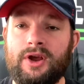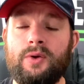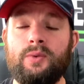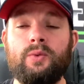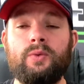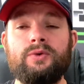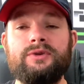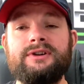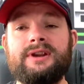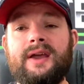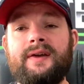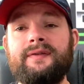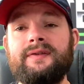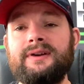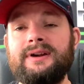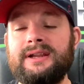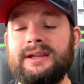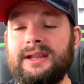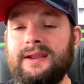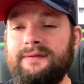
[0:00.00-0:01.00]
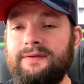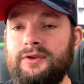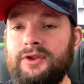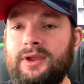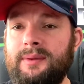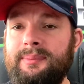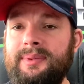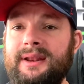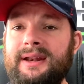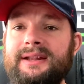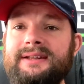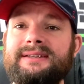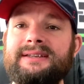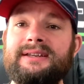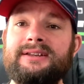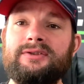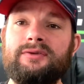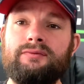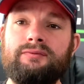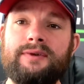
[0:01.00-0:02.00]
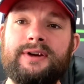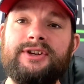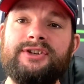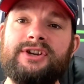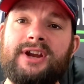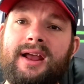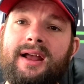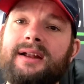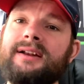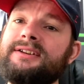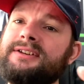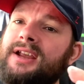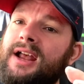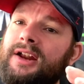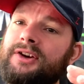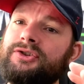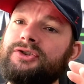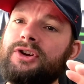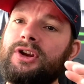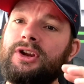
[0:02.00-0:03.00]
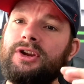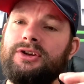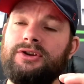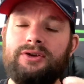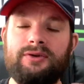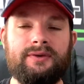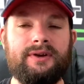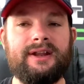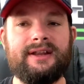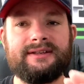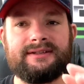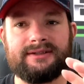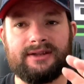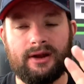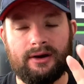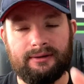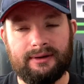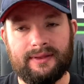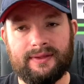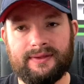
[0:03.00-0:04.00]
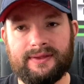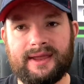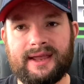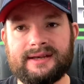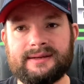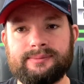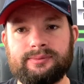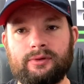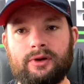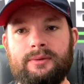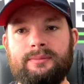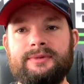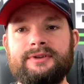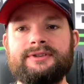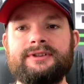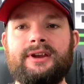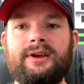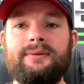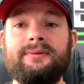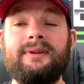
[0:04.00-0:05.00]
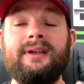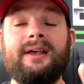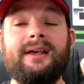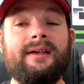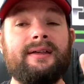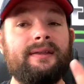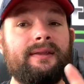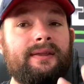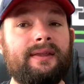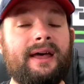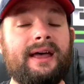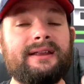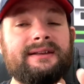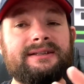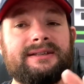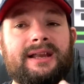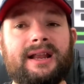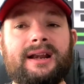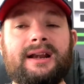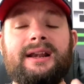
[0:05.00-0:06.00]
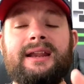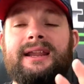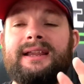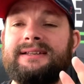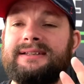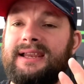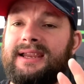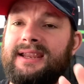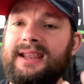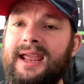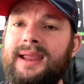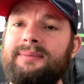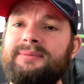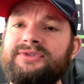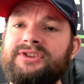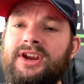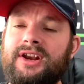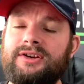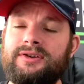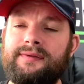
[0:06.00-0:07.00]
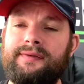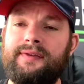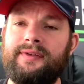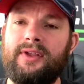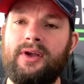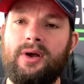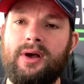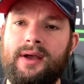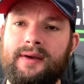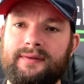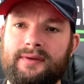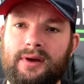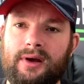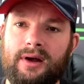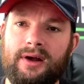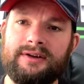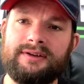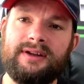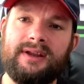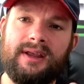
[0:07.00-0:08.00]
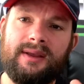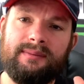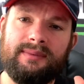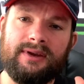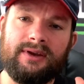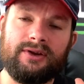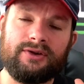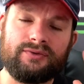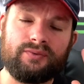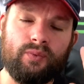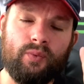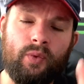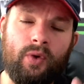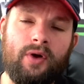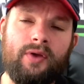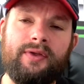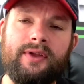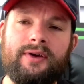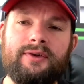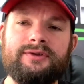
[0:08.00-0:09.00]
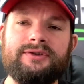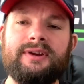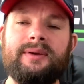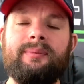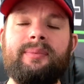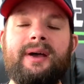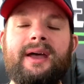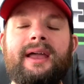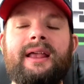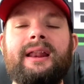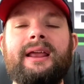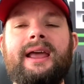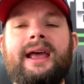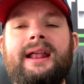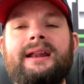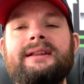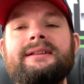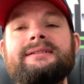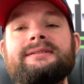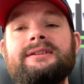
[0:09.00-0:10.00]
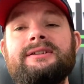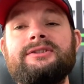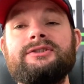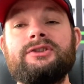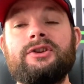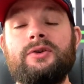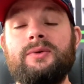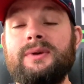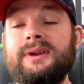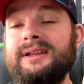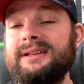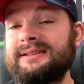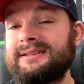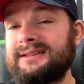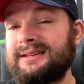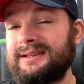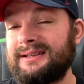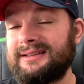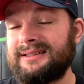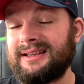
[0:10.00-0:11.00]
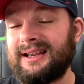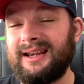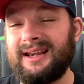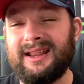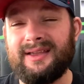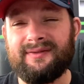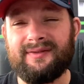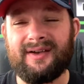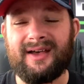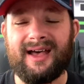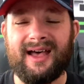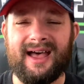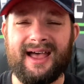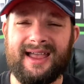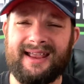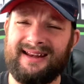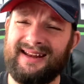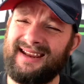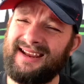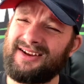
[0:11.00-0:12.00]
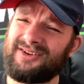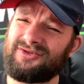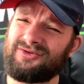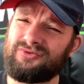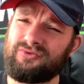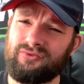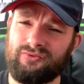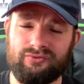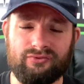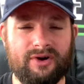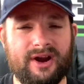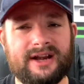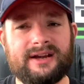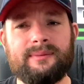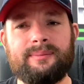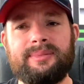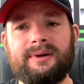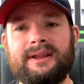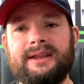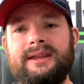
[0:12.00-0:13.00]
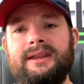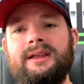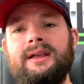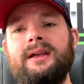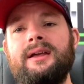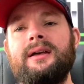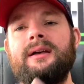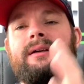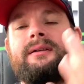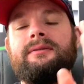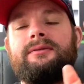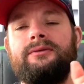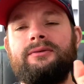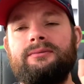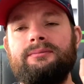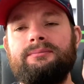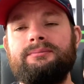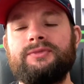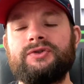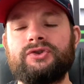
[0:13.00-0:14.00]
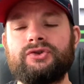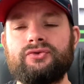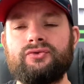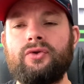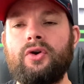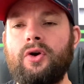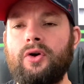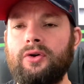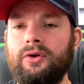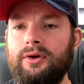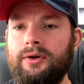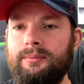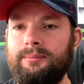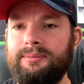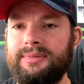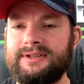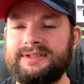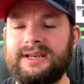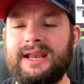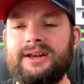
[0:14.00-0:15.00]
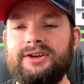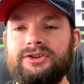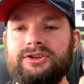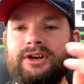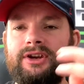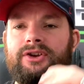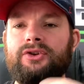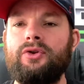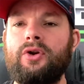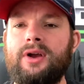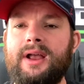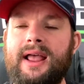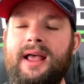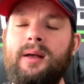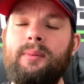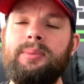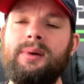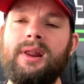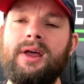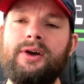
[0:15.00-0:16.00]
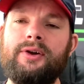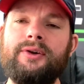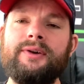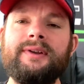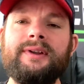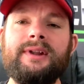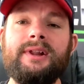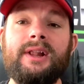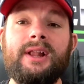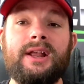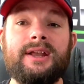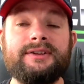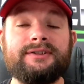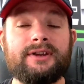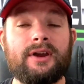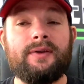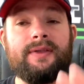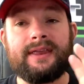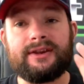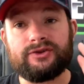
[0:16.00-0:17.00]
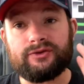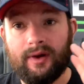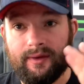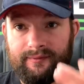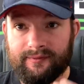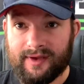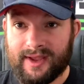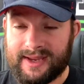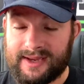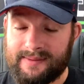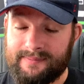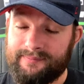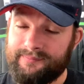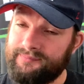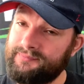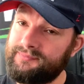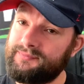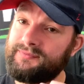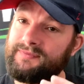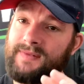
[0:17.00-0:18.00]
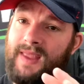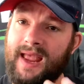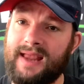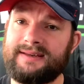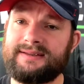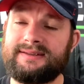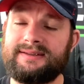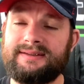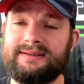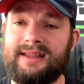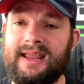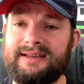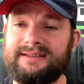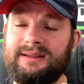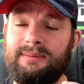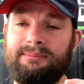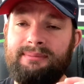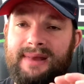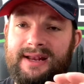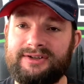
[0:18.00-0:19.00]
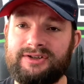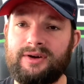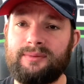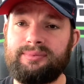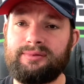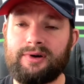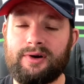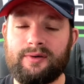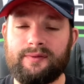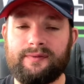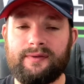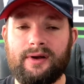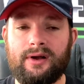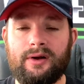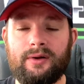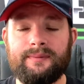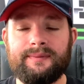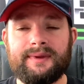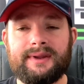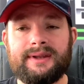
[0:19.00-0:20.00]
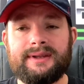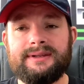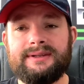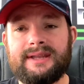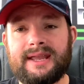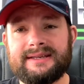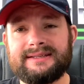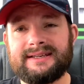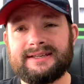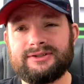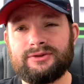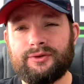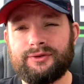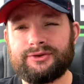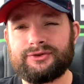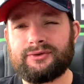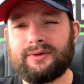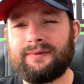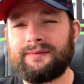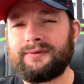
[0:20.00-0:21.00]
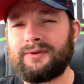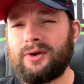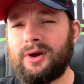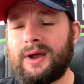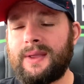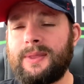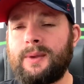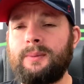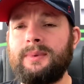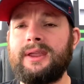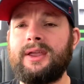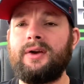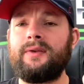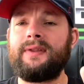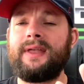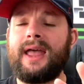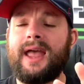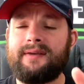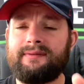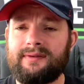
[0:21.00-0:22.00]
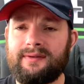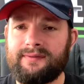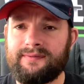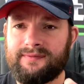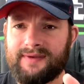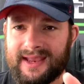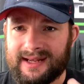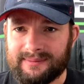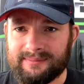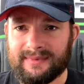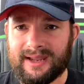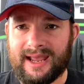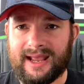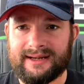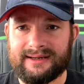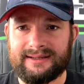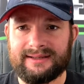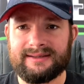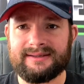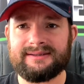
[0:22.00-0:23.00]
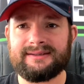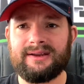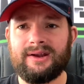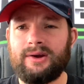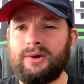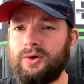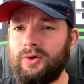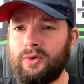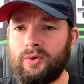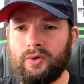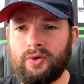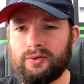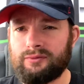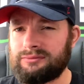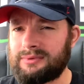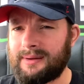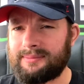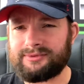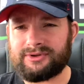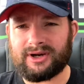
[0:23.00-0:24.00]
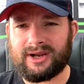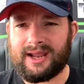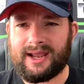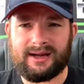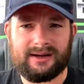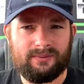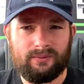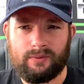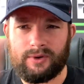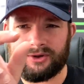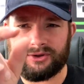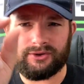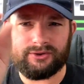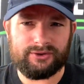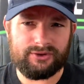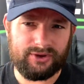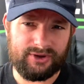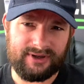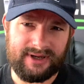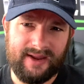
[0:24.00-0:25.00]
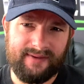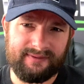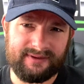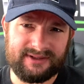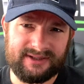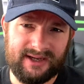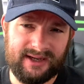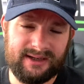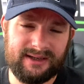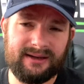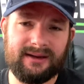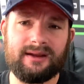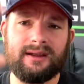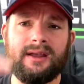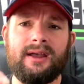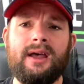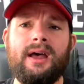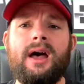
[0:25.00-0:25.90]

Will definitely give you the ability to reach out and touch units that are in their deployment zone. That suddenly is a game changer for the Hive Guard, because what those Impaler Cannons can do is deliver an incredibly strong, potentially knockout blow. So their strength 8, that's the magic profile. Yes, it's not the strength 9 that we get on the heavy venom cannons or the rupture cannon, which you should never take.